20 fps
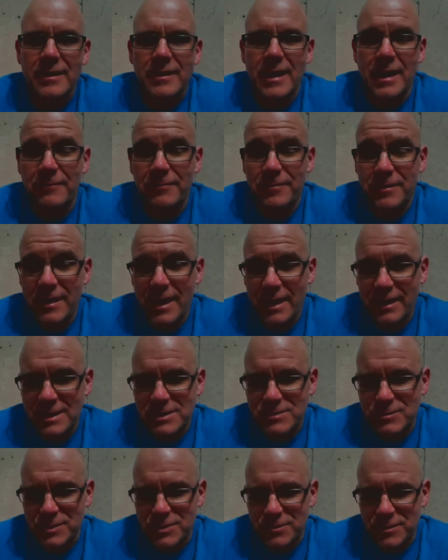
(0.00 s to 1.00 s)
And if that
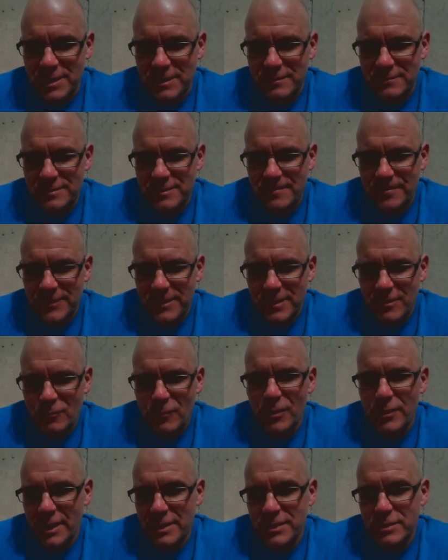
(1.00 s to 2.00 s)
gets retrieved,
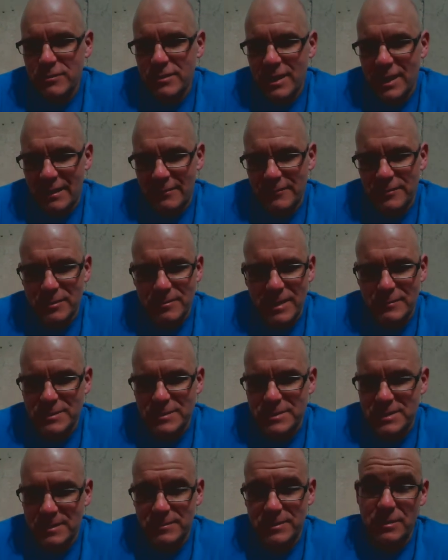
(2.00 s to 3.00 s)
well, then you have your
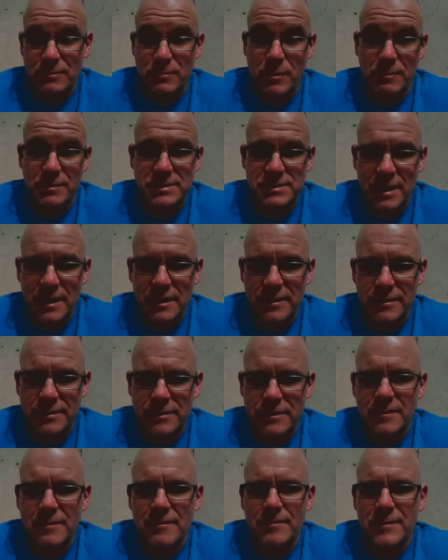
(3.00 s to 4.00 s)
memories up to your moment of death.
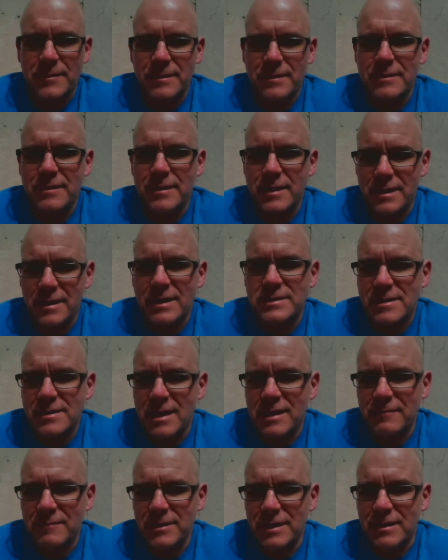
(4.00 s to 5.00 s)
Now, that's
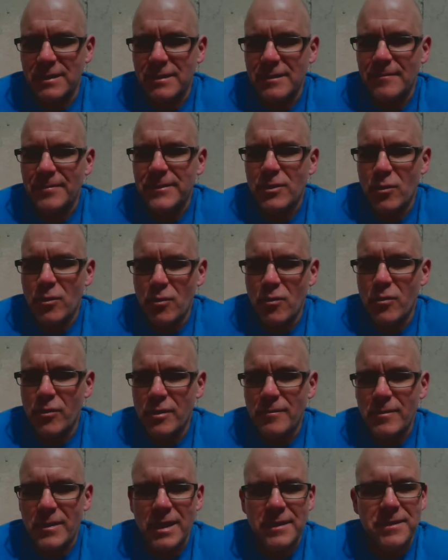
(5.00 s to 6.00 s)
kind of neat.
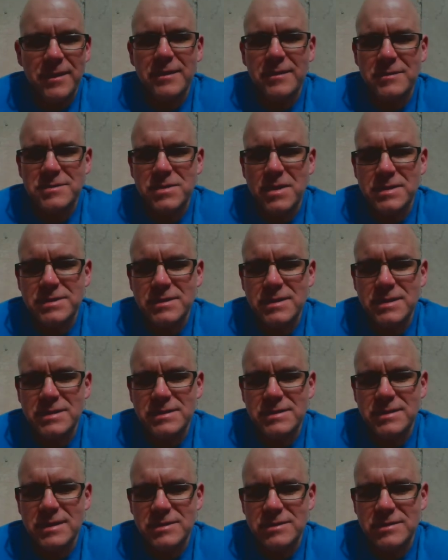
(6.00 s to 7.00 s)
Or I think there's also
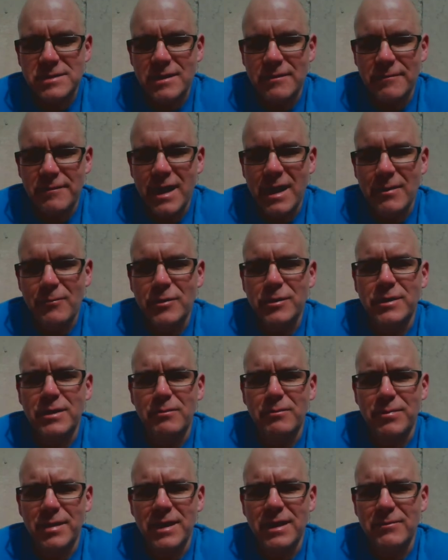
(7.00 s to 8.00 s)
this vibe where you
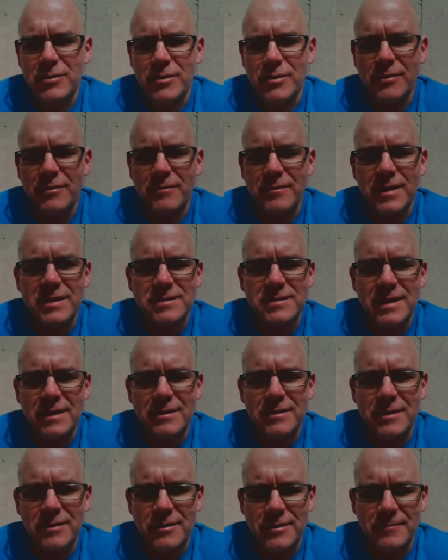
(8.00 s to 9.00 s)
can beam your
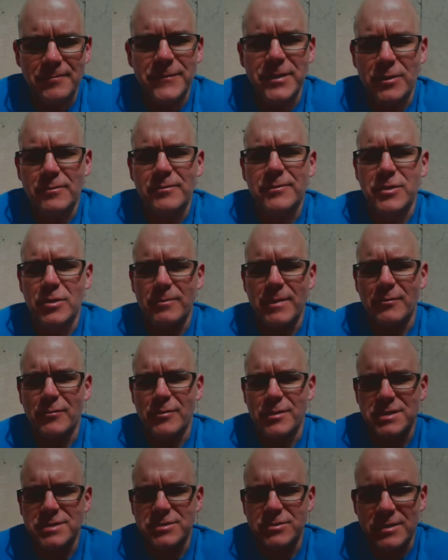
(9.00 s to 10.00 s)
intel or, you know, your
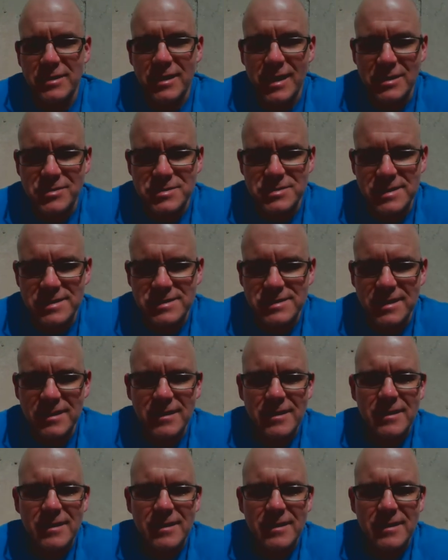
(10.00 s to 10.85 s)
memories, your consciousness,